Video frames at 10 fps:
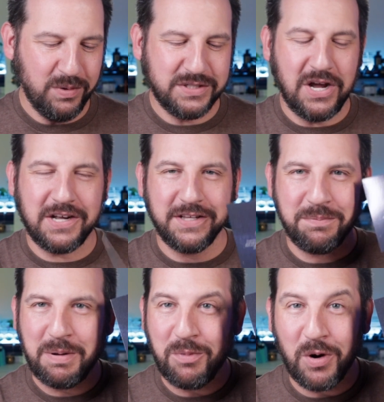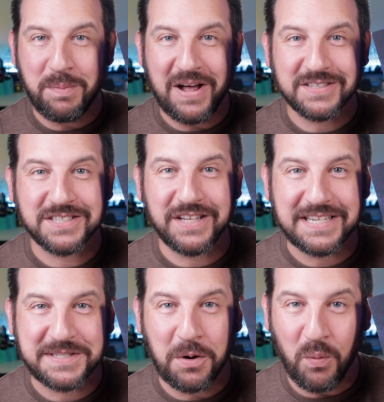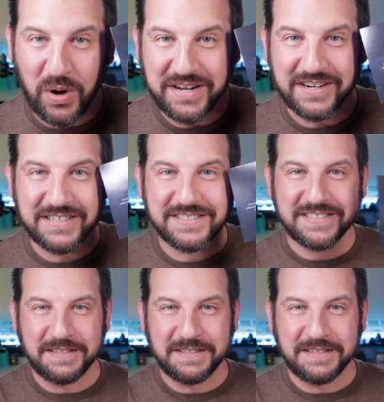we'll talk a little bit more about Celestial Wonders.